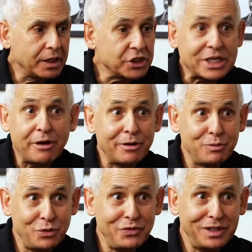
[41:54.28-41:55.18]
a scary
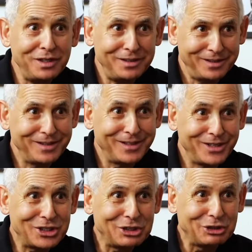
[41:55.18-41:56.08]
movie
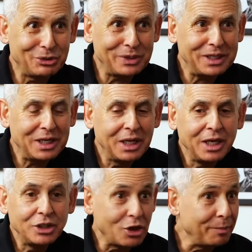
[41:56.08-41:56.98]
can do it.
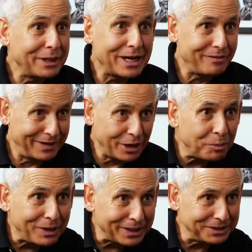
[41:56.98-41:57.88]
Jumping out of an
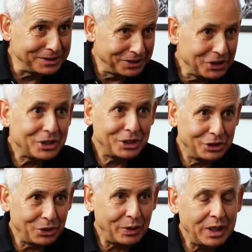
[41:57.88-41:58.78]
airplane can
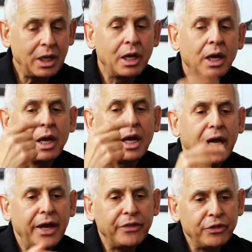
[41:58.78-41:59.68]
do it.
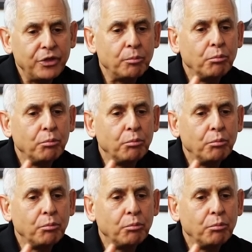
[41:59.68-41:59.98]
And the